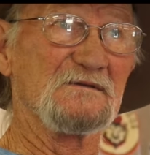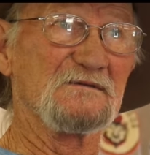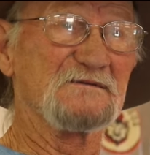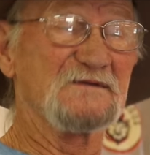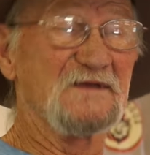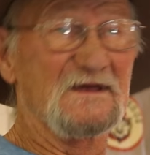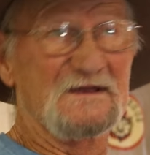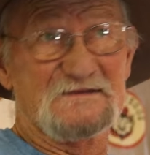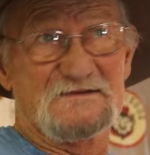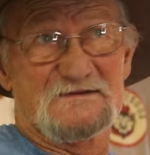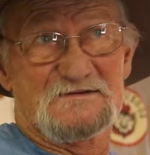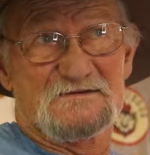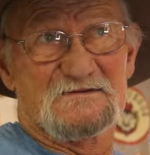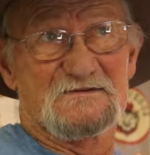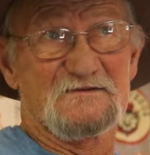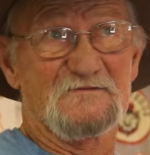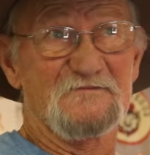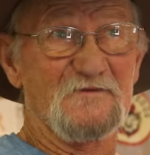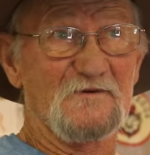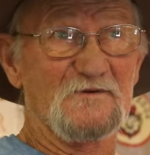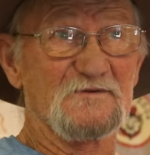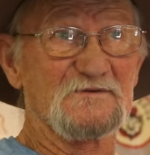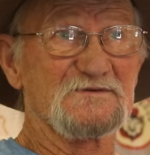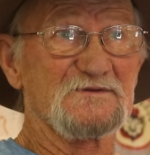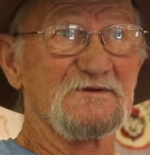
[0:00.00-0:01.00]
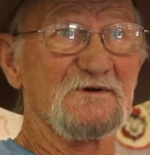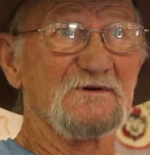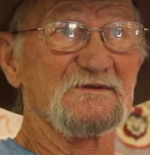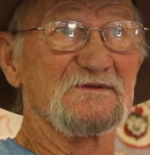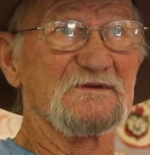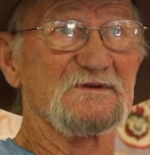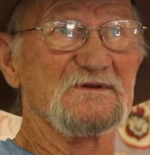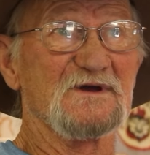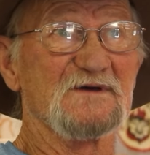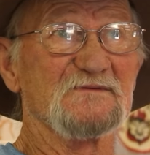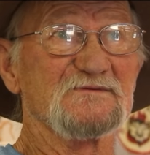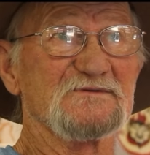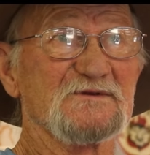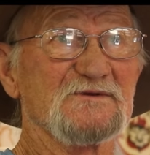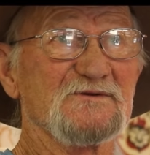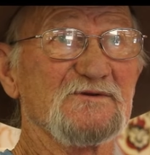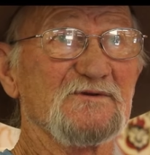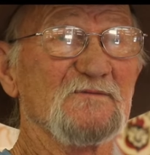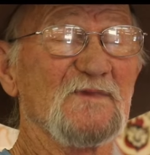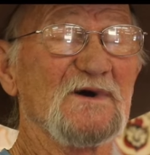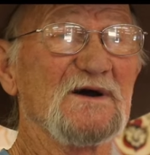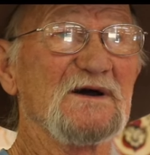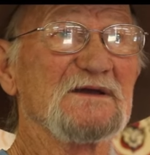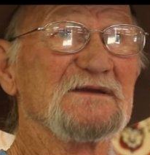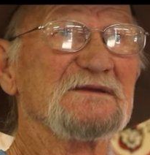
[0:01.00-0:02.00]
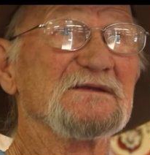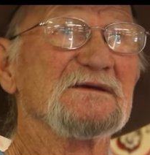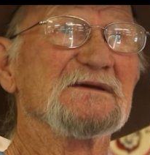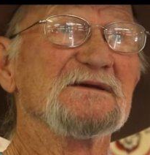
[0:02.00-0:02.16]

that's the first thought that comes into your mind.